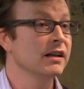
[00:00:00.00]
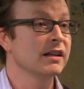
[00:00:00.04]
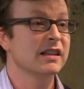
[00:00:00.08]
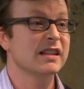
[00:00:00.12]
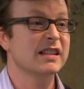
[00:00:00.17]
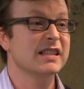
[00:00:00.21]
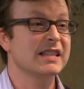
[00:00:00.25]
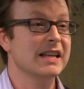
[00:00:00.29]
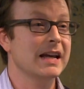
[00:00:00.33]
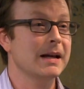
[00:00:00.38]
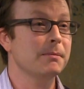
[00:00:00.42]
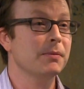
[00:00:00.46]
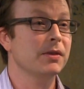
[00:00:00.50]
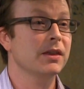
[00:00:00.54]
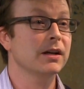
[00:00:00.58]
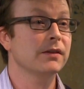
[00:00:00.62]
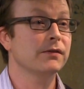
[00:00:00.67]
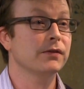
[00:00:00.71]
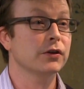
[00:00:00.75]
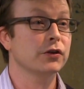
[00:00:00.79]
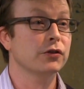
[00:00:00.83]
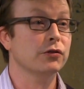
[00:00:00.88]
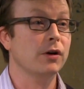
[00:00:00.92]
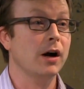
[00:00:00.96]
The same thing
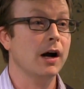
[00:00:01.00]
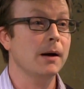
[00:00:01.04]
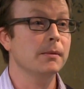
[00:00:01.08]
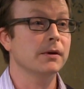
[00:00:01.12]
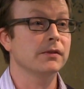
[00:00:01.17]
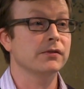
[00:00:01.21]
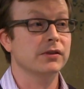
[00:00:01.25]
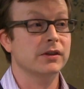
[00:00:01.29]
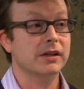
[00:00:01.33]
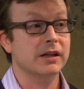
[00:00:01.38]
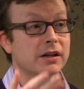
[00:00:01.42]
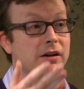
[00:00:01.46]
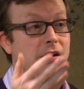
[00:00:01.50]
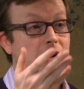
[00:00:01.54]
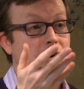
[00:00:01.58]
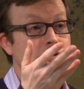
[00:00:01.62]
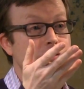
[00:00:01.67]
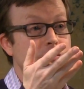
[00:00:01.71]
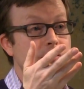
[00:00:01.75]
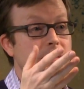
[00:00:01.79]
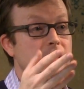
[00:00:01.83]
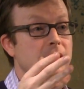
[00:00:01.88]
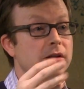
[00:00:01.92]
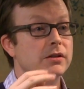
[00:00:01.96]
for trauma, for the
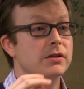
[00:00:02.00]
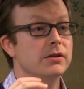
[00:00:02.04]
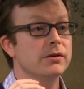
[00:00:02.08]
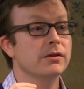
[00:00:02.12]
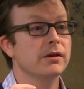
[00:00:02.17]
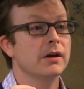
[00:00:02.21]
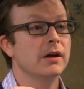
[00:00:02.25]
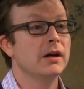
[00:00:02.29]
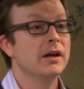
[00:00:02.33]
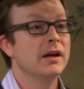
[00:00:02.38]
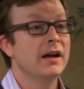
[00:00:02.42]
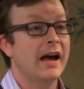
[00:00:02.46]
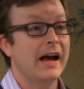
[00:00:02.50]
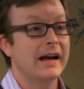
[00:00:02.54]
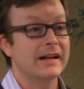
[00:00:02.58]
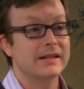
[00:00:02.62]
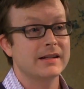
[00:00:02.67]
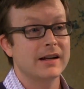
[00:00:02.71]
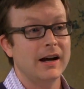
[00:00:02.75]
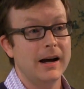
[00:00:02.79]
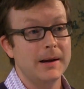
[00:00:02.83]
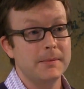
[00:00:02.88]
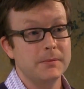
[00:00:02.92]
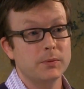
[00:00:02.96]
incarcerated youth. At
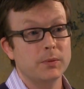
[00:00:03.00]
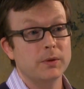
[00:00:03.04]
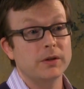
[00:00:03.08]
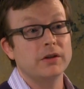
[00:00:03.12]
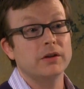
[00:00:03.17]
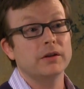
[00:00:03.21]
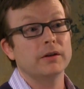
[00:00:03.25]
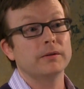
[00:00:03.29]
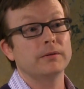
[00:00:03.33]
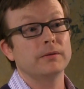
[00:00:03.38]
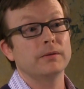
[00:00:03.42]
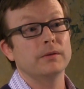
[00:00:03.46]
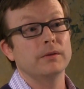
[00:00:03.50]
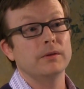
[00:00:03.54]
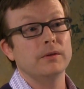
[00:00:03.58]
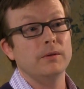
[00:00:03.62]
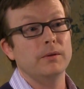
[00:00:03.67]
times when you're